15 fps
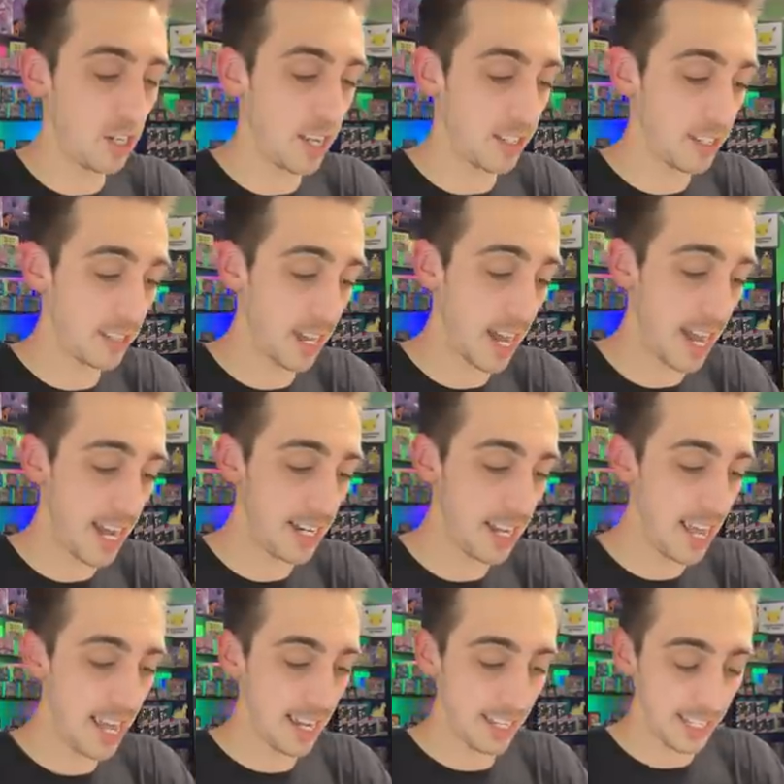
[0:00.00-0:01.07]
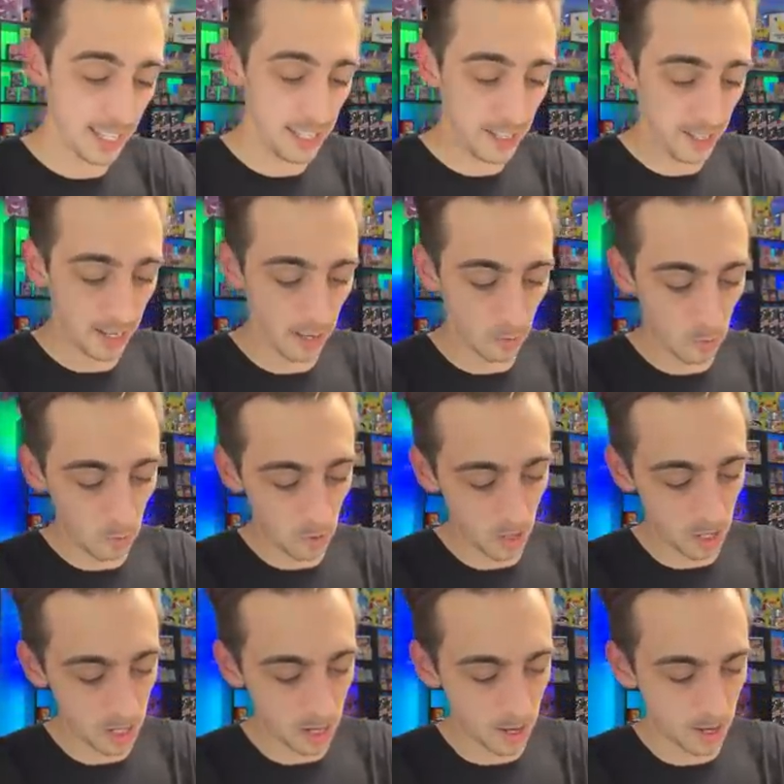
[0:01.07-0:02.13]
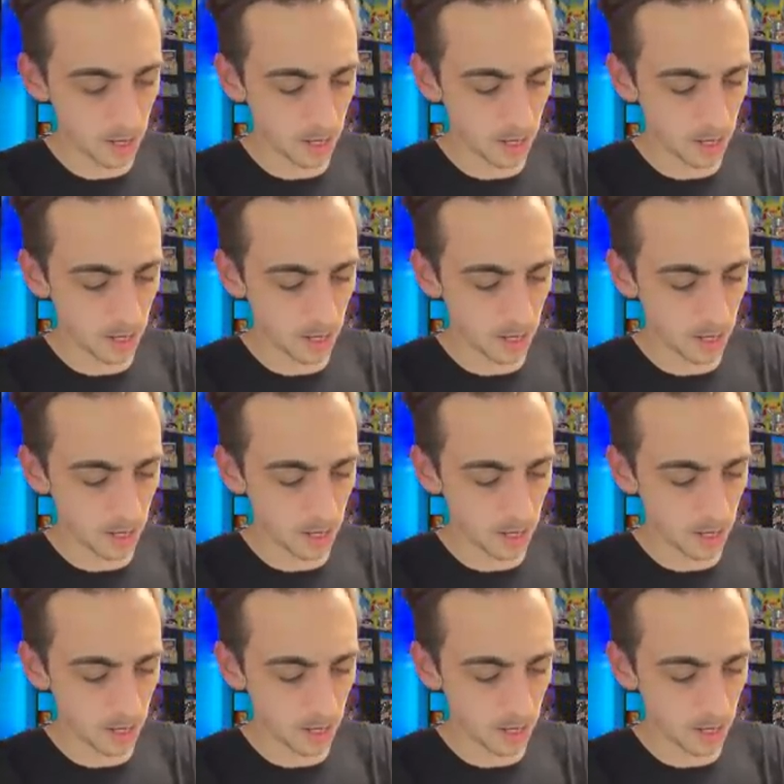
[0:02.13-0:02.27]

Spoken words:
you aside, get you one